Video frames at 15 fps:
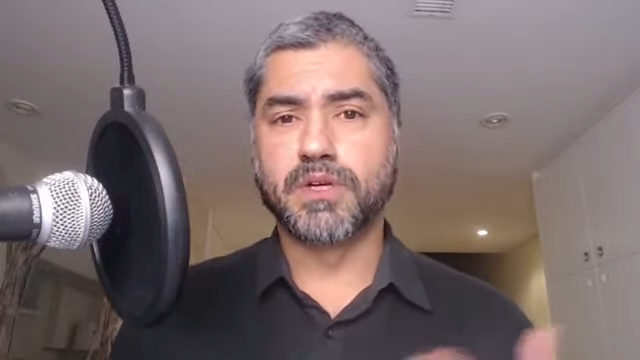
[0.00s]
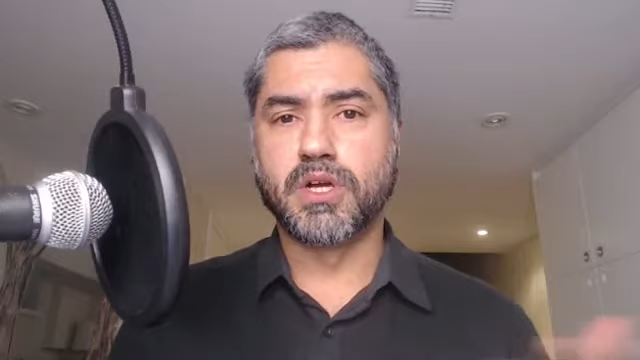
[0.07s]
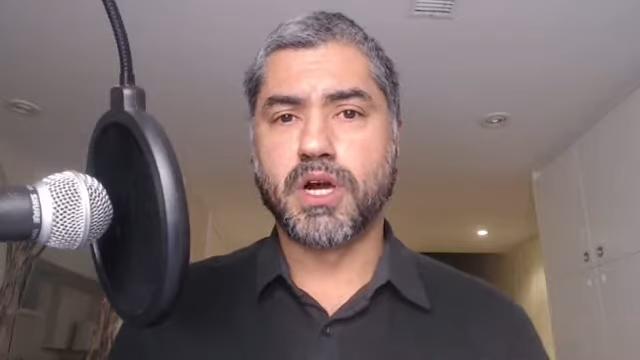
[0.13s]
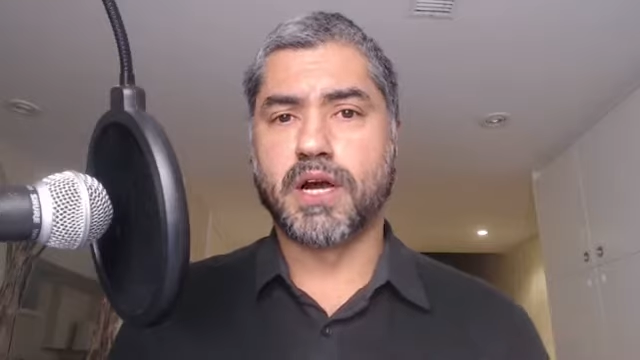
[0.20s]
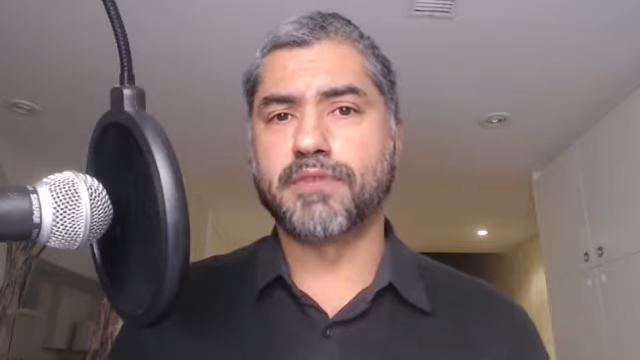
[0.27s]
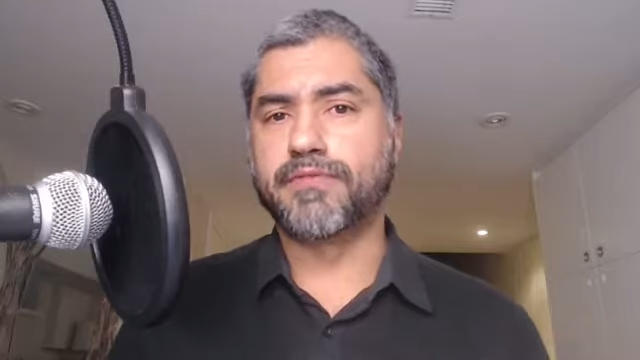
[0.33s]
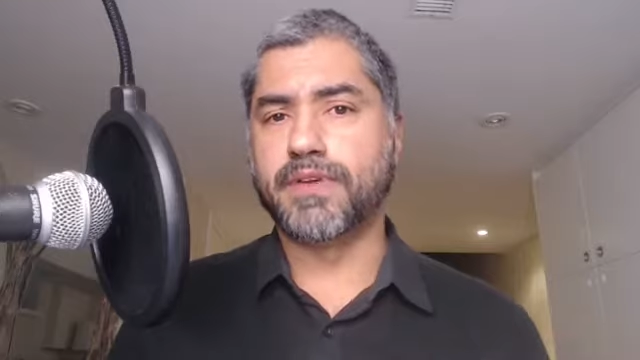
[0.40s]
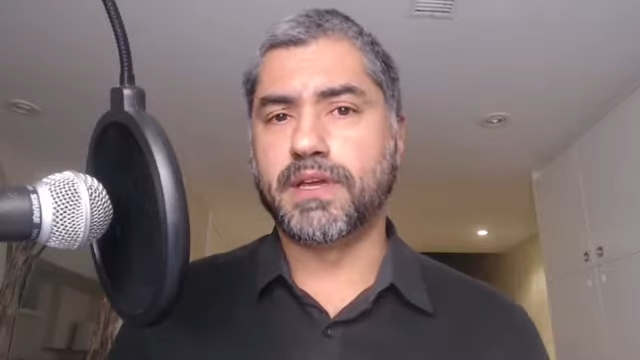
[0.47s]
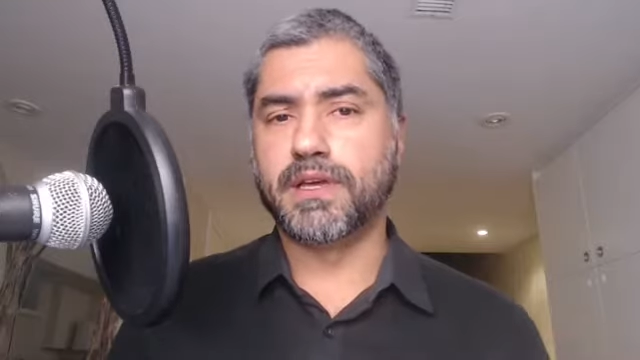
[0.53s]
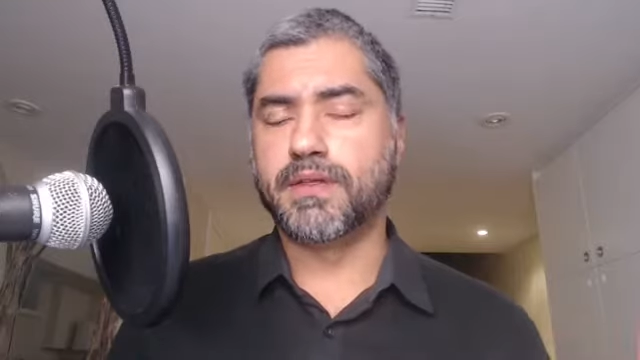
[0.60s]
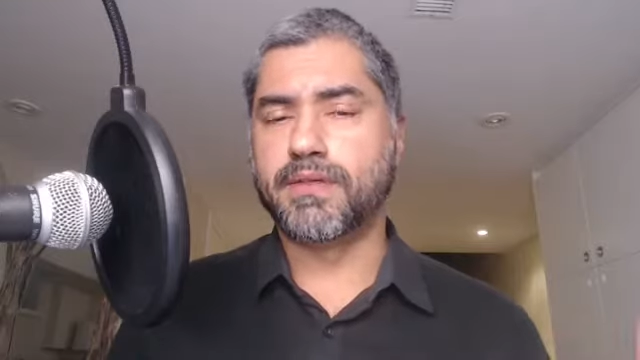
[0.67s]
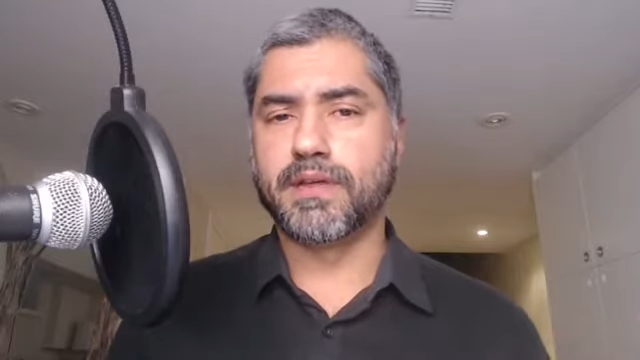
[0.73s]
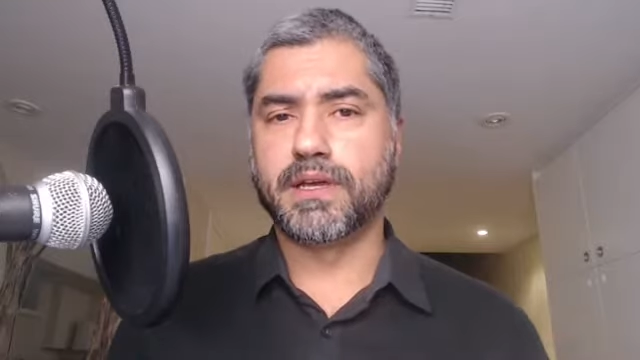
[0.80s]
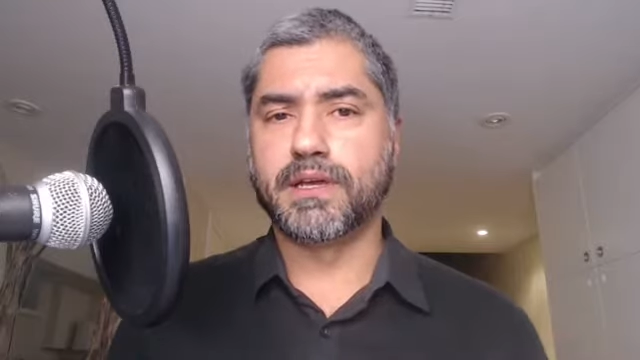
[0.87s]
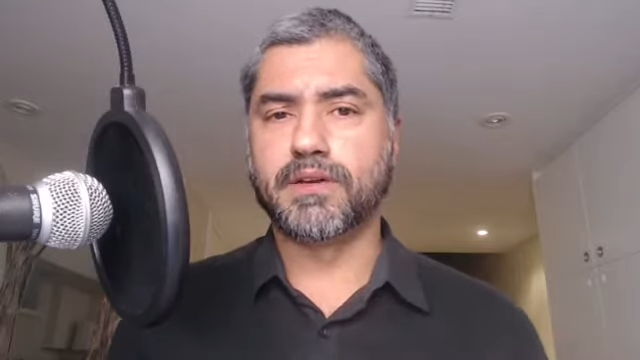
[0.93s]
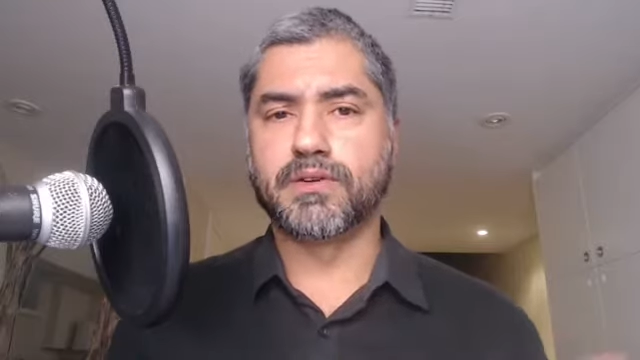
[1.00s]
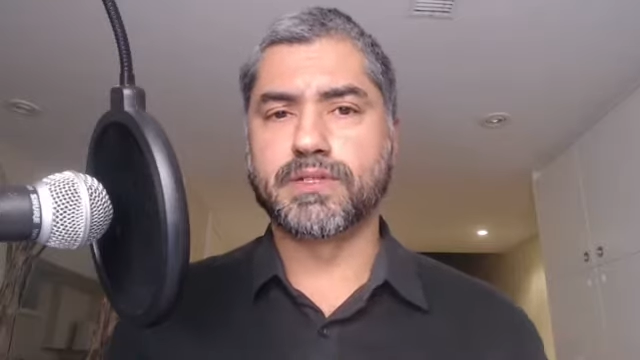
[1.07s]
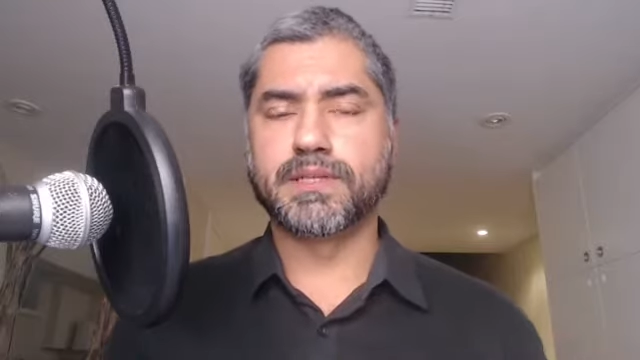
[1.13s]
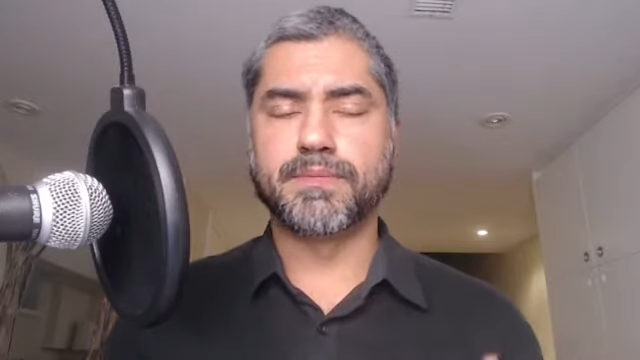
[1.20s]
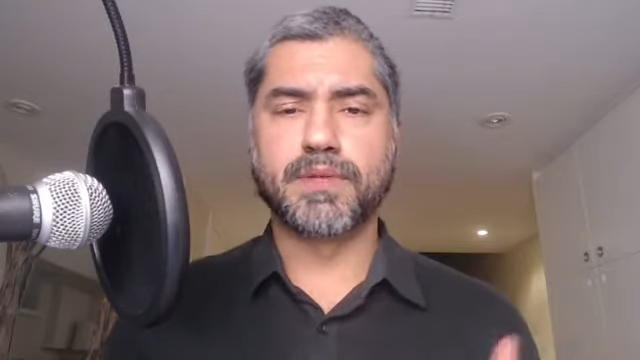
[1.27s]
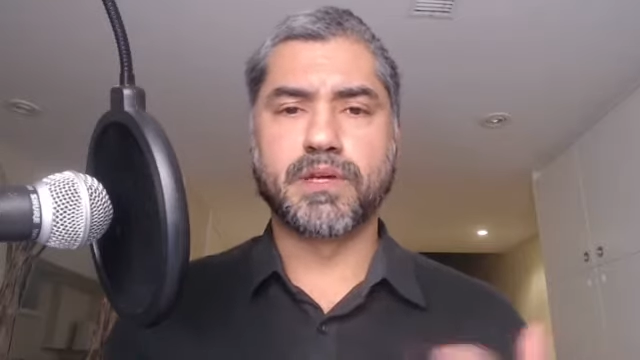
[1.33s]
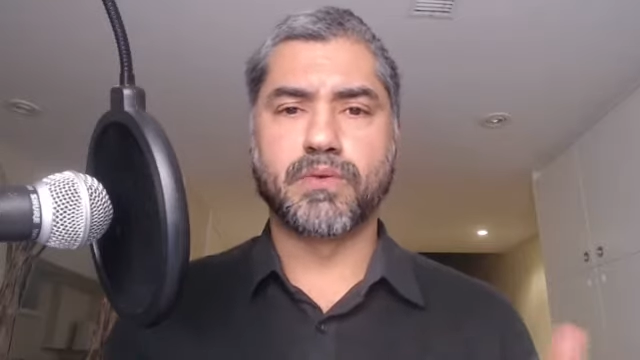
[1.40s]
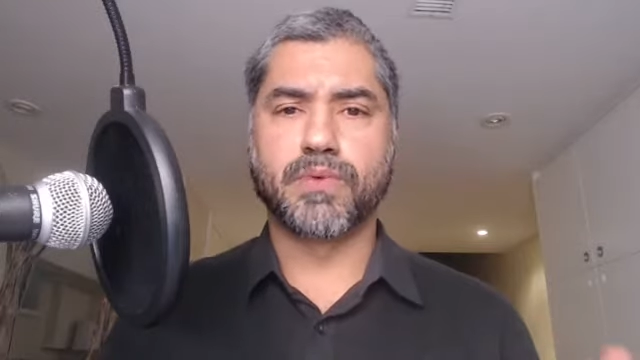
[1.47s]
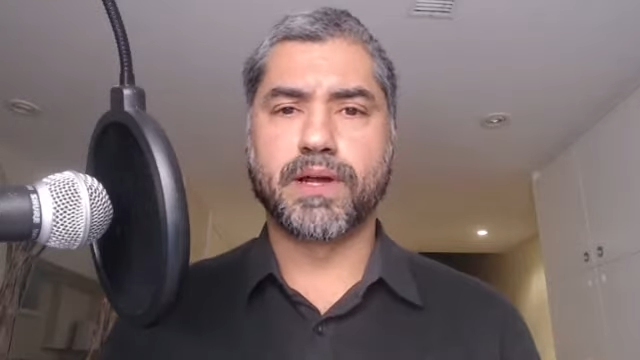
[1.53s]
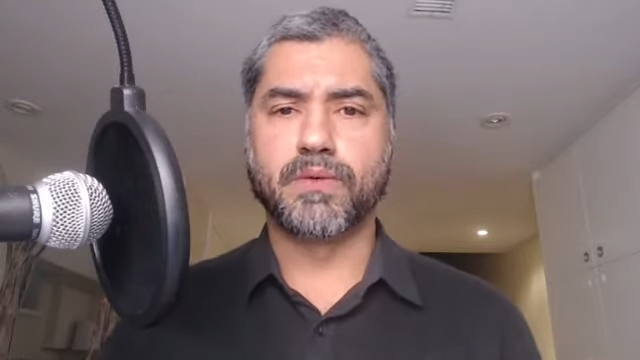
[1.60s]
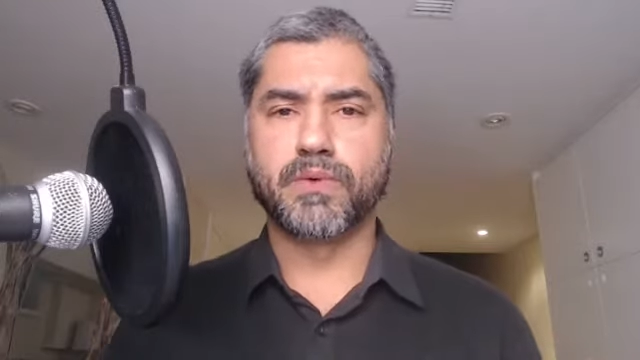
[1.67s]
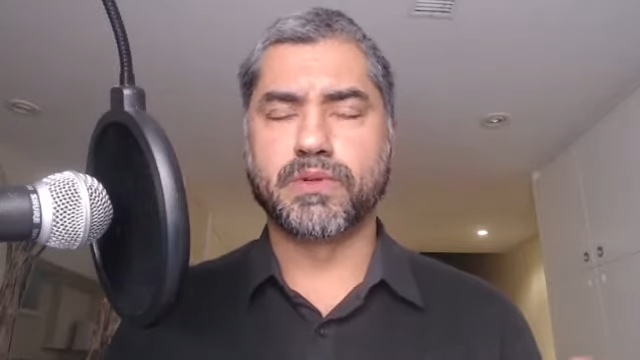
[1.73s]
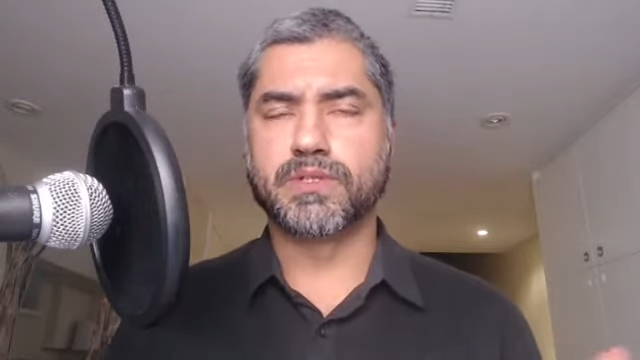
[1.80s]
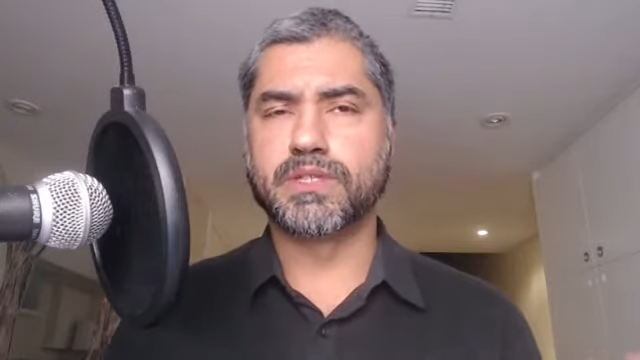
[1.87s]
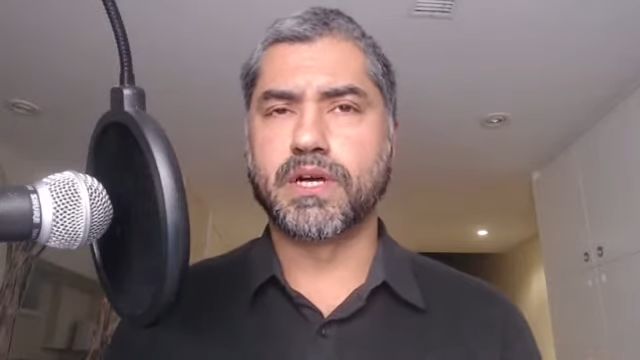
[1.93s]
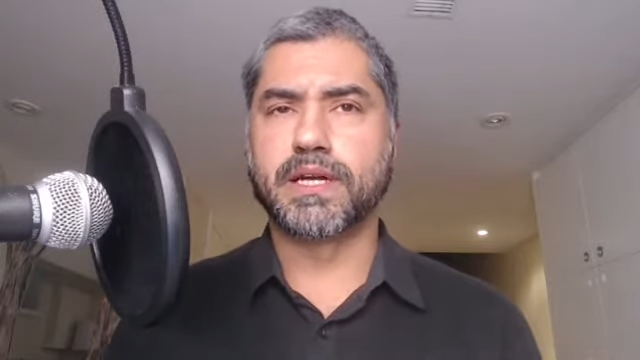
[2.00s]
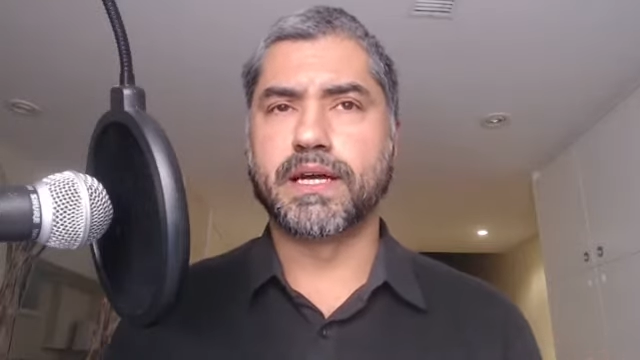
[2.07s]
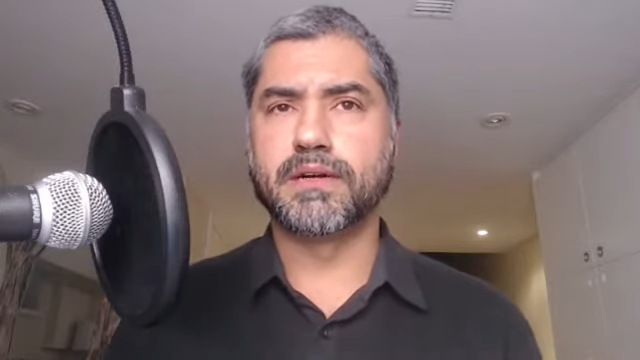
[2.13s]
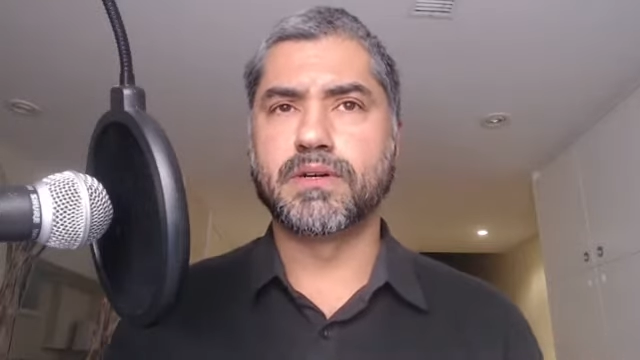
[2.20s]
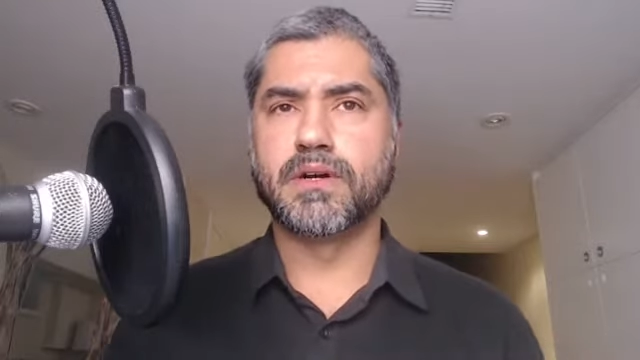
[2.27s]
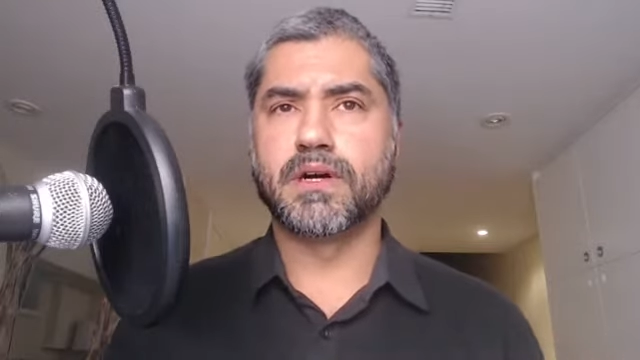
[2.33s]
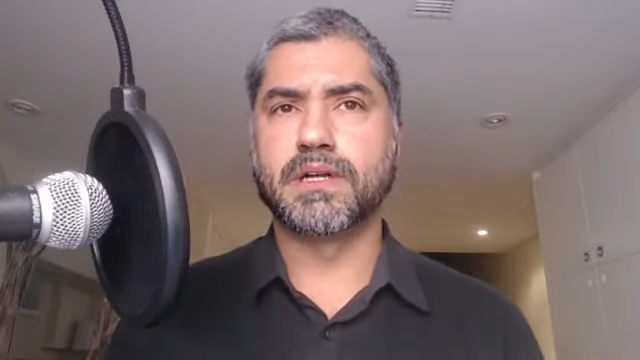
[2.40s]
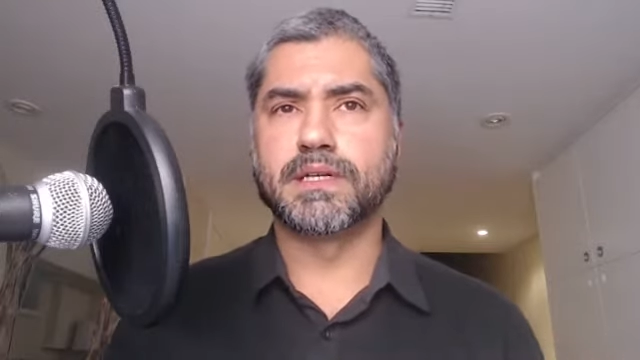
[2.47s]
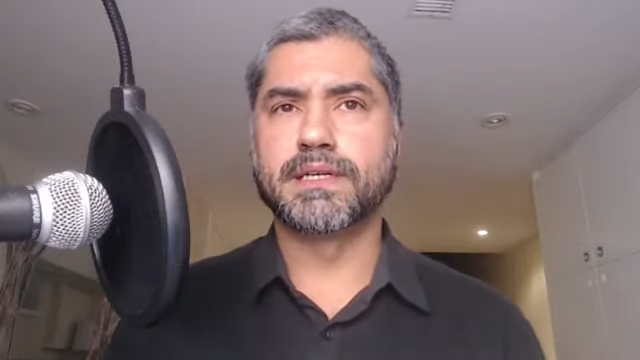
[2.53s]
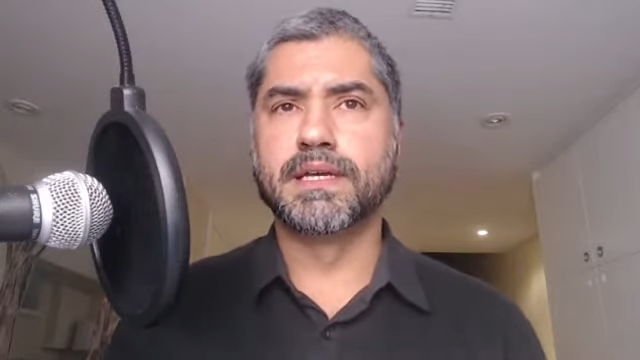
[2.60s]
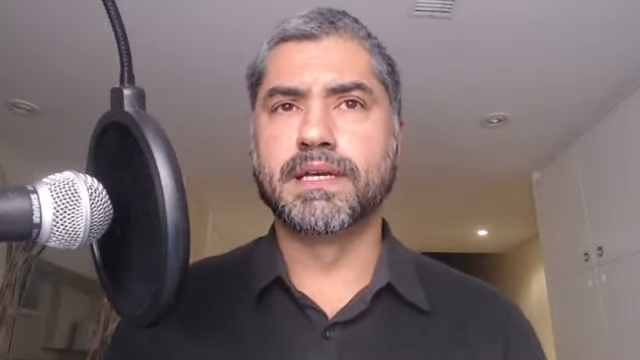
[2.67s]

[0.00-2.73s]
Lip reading: coffee thing or something around where it's not alcoholic,